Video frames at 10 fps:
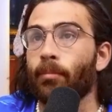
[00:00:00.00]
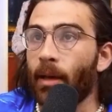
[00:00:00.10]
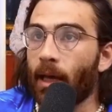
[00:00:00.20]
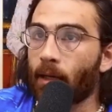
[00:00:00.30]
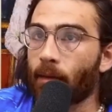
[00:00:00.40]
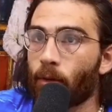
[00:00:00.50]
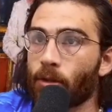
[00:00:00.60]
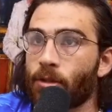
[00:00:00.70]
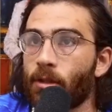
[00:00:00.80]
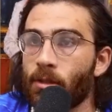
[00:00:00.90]
Banning
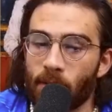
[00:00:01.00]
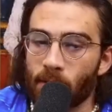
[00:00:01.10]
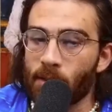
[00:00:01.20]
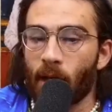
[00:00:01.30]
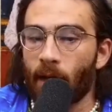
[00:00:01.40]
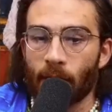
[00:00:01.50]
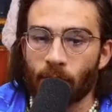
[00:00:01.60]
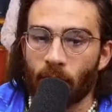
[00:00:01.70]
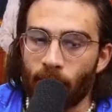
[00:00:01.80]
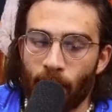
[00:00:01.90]
abortions does not
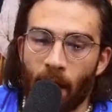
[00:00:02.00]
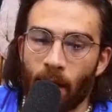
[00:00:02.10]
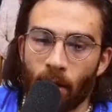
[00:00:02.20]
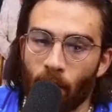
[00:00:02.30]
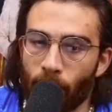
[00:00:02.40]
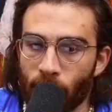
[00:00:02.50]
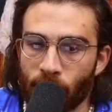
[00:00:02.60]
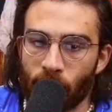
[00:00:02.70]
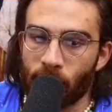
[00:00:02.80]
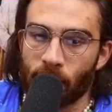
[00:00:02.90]
actually ban
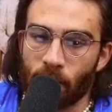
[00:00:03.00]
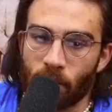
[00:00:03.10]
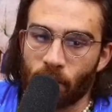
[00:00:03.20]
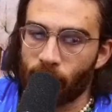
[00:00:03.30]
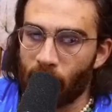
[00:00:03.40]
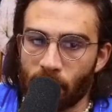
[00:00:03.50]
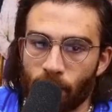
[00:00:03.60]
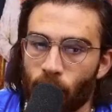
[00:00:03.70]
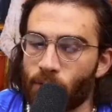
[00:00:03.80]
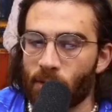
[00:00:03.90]
abortions. It just makes
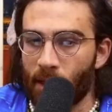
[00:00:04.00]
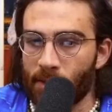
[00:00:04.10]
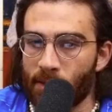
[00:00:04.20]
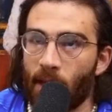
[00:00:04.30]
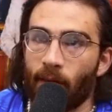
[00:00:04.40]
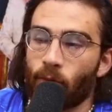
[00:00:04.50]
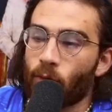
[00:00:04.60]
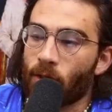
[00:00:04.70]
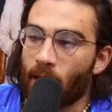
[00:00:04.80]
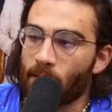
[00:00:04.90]
abortions less safe. You
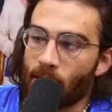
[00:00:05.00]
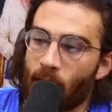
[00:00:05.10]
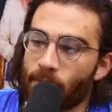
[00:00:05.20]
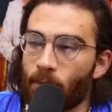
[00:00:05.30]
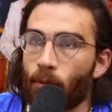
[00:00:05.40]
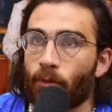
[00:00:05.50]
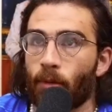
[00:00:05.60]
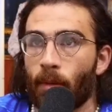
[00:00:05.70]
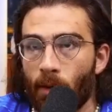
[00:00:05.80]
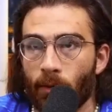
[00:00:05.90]
can't stop someone
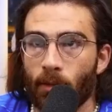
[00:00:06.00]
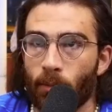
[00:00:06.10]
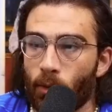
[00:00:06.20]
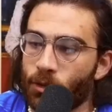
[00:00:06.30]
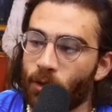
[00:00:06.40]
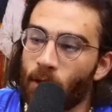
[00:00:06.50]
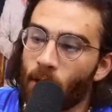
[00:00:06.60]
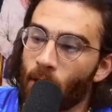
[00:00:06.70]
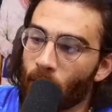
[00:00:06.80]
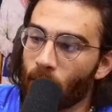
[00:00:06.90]
from having an abortion.
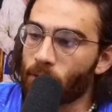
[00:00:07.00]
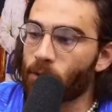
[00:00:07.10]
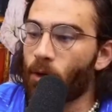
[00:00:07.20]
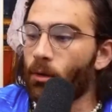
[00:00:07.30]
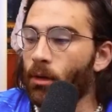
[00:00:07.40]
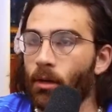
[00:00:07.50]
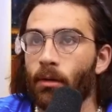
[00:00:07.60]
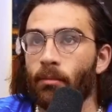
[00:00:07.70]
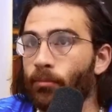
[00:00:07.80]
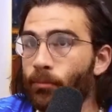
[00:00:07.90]
Also,
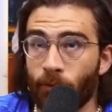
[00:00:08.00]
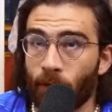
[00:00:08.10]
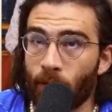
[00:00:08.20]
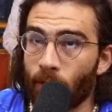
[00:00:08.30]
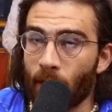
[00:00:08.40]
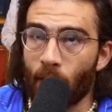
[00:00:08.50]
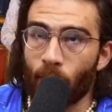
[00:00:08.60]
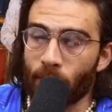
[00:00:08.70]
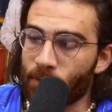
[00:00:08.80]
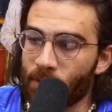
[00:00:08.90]
figuring out
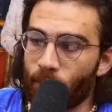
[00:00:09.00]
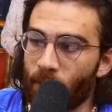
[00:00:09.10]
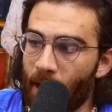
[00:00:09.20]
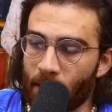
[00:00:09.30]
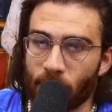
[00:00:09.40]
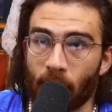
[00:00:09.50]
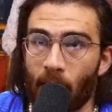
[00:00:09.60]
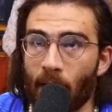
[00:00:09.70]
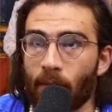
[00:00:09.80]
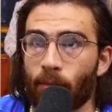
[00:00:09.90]
whether someone actually
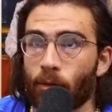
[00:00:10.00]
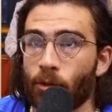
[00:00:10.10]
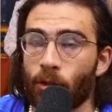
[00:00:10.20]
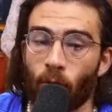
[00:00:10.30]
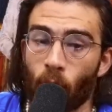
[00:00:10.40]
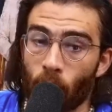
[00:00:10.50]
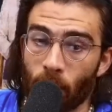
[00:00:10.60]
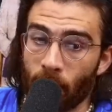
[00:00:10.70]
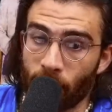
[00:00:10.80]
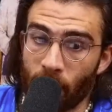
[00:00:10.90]
had an abortion or
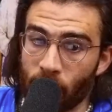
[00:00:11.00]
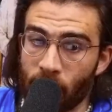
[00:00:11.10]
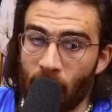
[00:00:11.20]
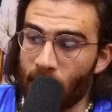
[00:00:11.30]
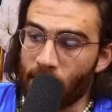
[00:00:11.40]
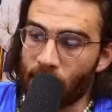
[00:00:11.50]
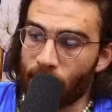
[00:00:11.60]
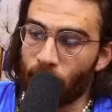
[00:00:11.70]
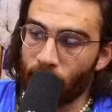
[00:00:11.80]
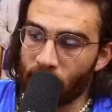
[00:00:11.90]
if they just had a
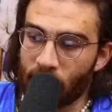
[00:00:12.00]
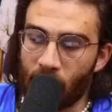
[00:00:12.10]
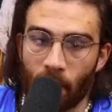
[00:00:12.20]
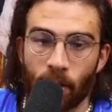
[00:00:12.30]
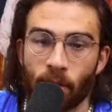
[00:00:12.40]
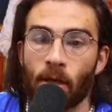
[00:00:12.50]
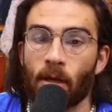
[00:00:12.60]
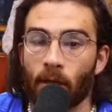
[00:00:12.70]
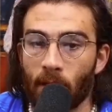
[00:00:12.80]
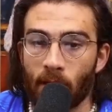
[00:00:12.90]
simple miscarriage
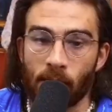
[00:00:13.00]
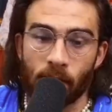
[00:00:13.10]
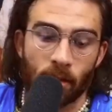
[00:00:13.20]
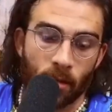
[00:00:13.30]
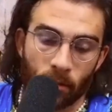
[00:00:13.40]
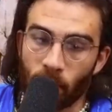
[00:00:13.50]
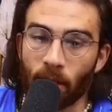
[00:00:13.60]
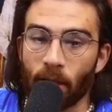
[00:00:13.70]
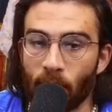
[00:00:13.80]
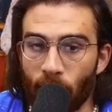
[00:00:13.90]
is
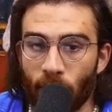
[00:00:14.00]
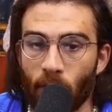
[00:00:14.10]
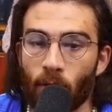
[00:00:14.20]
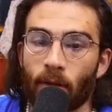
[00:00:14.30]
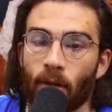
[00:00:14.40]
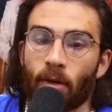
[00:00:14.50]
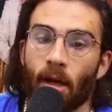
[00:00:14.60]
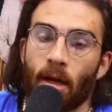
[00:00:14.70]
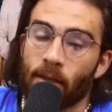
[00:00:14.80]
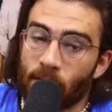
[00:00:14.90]
really difficult,
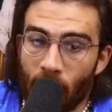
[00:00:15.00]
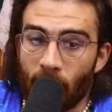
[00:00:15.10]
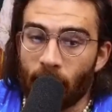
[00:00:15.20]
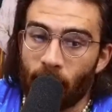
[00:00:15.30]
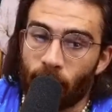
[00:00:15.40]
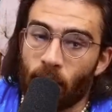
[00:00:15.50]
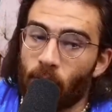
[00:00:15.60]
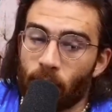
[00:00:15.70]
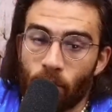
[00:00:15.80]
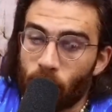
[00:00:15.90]
okay? It's kind of
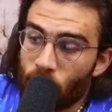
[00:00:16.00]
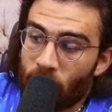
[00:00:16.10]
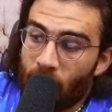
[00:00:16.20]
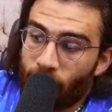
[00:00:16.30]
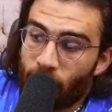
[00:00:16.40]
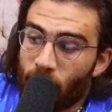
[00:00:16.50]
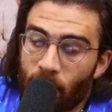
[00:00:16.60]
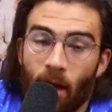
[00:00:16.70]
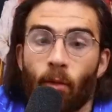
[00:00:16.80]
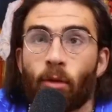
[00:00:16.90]
difficult. You can't figure it
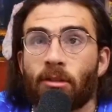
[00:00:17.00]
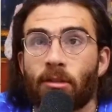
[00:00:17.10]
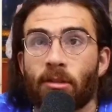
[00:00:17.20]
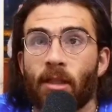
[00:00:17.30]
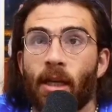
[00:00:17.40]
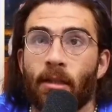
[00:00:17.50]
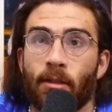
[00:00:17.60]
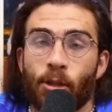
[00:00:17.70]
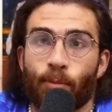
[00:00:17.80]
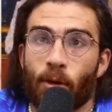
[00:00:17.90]
out. What's to say that
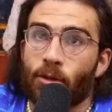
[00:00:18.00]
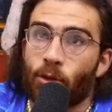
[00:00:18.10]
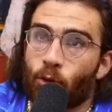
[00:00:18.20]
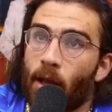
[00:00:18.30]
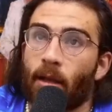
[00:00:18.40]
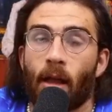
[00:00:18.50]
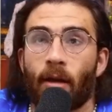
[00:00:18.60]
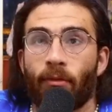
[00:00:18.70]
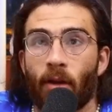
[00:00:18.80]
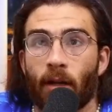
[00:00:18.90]
this person drank a lot
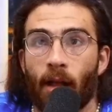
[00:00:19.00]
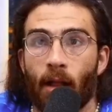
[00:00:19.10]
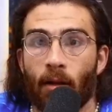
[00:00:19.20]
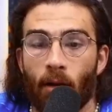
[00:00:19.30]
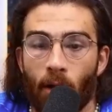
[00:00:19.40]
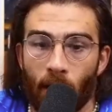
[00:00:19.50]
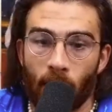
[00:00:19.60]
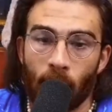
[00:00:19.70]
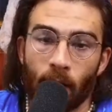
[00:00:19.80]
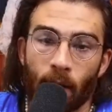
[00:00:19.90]
of fucking alcohol
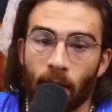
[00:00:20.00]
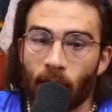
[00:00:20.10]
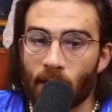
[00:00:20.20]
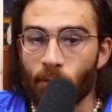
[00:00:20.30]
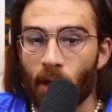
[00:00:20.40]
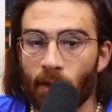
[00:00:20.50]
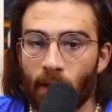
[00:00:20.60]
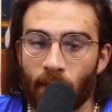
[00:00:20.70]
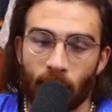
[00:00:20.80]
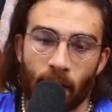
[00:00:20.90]
and that's why
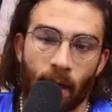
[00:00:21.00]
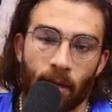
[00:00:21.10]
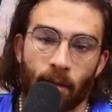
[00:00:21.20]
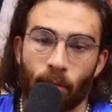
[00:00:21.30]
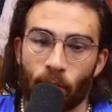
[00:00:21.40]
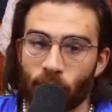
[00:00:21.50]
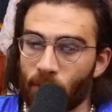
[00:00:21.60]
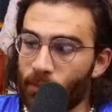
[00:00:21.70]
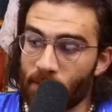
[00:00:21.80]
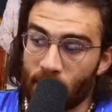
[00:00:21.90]
they had an abortion,
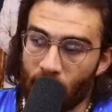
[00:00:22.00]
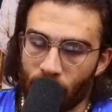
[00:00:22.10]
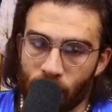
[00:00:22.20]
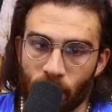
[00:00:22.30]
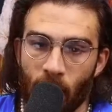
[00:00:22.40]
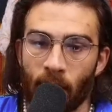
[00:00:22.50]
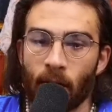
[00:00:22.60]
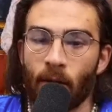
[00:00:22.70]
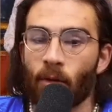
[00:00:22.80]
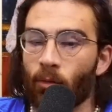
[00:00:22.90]
a miscarriage, right?
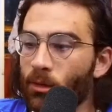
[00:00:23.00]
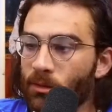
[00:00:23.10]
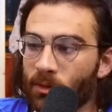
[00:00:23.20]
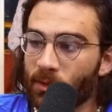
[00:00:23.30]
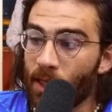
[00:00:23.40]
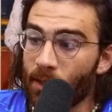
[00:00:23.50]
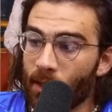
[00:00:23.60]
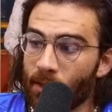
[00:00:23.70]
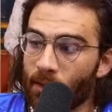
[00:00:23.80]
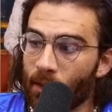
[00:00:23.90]
What's to say
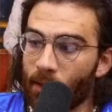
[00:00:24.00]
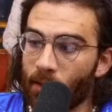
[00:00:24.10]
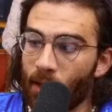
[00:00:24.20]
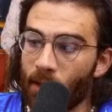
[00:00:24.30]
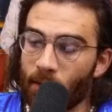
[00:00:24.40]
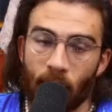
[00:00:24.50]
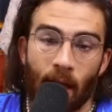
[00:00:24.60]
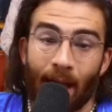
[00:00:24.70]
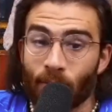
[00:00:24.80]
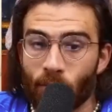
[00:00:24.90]
that they
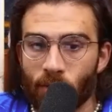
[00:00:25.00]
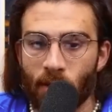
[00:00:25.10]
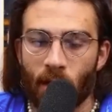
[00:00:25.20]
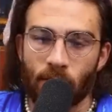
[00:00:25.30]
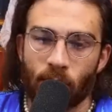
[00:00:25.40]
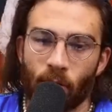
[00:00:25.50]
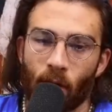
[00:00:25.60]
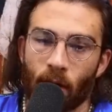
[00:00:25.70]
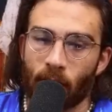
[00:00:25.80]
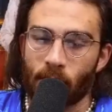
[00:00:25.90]
exercised too
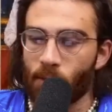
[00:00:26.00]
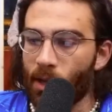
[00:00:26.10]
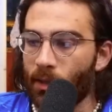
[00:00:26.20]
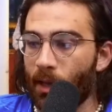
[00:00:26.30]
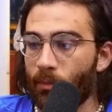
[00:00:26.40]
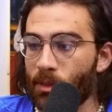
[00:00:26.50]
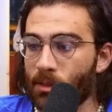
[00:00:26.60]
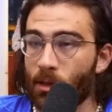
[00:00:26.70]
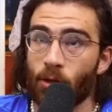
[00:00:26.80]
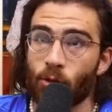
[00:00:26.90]
hard and that's why they had a
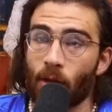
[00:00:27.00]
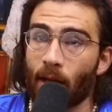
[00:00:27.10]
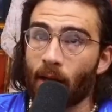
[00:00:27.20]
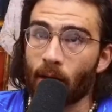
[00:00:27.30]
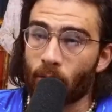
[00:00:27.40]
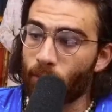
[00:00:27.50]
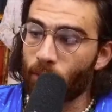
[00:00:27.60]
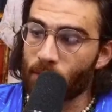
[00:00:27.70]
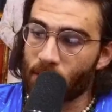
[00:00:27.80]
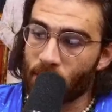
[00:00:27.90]
miscarriage? So that kind of
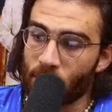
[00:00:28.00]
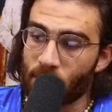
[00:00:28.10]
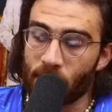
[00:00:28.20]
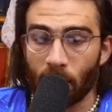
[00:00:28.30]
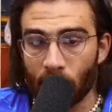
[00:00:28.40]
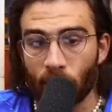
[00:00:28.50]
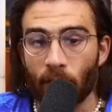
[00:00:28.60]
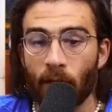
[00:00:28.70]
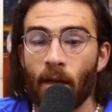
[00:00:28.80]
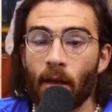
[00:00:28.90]
criminalization is
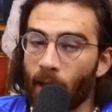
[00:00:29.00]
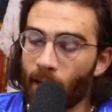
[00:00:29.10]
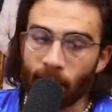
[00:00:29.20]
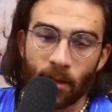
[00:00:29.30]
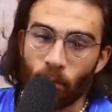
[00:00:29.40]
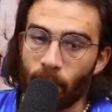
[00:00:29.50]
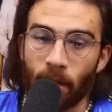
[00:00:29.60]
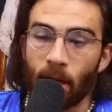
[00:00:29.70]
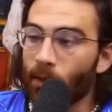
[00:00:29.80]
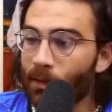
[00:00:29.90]
literally
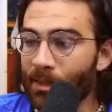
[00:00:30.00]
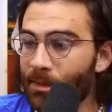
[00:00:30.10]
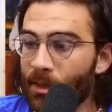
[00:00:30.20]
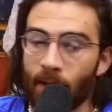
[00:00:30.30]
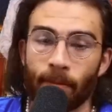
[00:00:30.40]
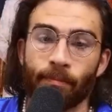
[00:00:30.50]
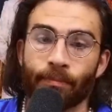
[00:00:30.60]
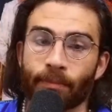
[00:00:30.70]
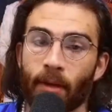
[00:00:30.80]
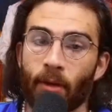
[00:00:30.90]
anti-women. That's it,
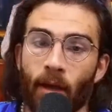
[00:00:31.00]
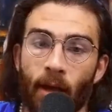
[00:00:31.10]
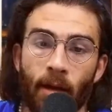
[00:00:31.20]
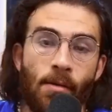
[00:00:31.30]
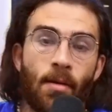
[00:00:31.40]
okay?